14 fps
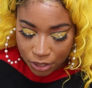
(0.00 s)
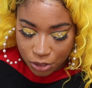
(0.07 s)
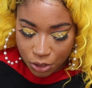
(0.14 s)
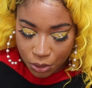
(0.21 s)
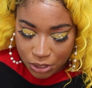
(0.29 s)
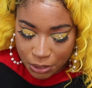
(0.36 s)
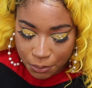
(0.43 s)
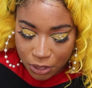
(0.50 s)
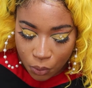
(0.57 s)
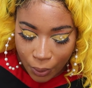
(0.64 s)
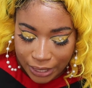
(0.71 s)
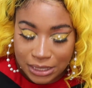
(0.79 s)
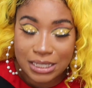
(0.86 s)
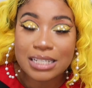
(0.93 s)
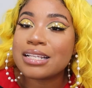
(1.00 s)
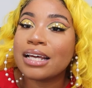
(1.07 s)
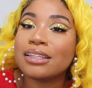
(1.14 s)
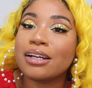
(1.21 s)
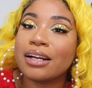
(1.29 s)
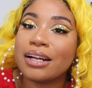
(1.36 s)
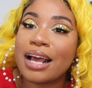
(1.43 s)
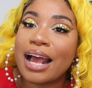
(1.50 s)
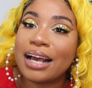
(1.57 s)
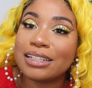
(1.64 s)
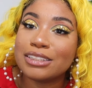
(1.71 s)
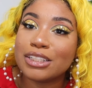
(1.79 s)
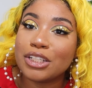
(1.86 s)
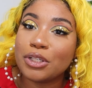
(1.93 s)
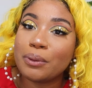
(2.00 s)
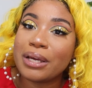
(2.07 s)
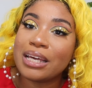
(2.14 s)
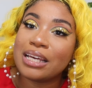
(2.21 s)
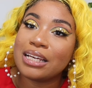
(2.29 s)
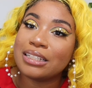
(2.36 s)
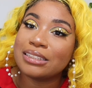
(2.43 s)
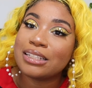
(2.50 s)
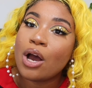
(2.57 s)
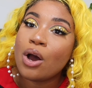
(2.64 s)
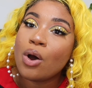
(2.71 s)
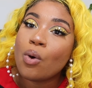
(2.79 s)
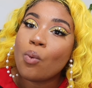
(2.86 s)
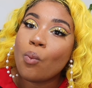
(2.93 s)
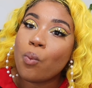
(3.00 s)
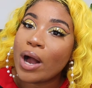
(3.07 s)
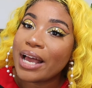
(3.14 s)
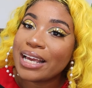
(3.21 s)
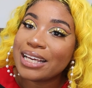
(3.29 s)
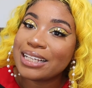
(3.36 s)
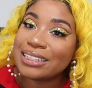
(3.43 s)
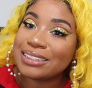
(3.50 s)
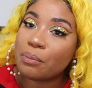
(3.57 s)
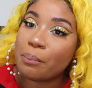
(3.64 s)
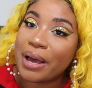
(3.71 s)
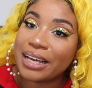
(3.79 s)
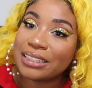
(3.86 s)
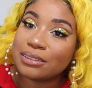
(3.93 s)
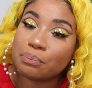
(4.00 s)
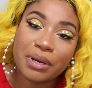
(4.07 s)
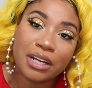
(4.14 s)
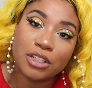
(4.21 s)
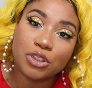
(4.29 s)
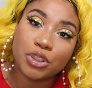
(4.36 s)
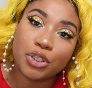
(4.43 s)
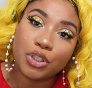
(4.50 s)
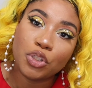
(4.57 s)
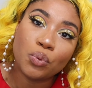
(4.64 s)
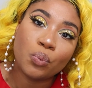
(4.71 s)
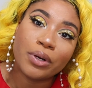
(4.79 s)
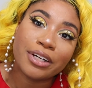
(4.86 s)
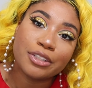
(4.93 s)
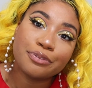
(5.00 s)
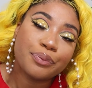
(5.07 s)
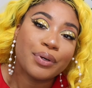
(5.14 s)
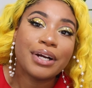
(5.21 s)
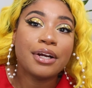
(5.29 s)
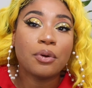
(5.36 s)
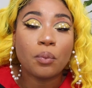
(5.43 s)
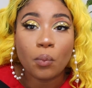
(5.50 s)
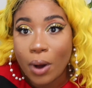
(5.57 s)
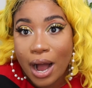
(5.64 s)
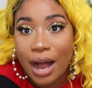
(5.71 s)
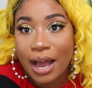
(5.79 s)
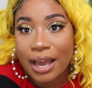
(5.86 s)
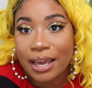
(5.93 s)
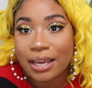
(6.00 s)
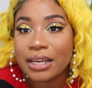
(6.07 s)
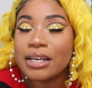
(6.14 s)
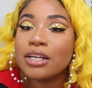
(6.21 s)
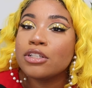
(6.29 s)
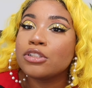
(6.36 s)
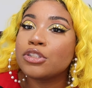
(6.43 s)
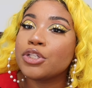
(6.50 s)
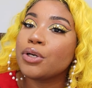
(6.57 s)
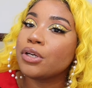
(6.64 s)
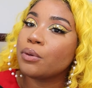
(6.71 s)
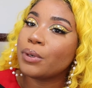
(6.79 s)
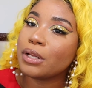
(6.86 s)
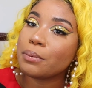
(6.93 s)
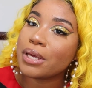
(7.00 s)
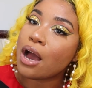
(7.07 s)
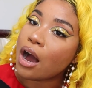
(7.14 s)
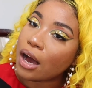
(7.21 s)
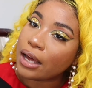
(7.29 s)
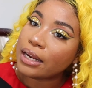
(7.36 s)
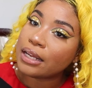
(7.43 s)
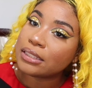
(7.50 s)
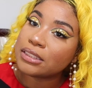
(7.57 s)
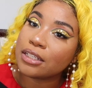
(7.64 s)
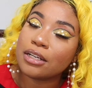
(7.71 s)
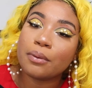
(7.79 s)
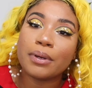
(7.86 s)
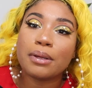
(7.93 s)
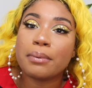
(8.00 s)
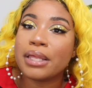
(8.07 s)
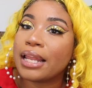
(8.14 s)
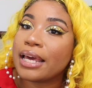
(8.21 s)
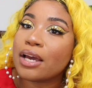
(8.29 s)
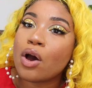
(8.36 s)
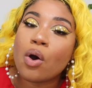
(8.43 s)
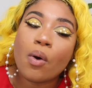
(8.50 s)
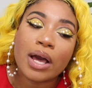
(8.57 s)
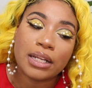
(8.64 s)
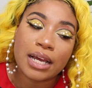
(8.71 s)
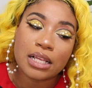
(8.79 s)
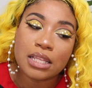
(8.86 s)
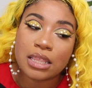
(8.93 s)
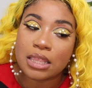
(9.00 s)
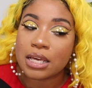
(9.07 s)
So some of the questions that they're gonna ask you is, what is the best manager you worked for and why? So you're gonna wanna be honest, you're gonna wanna be like, oh, I liked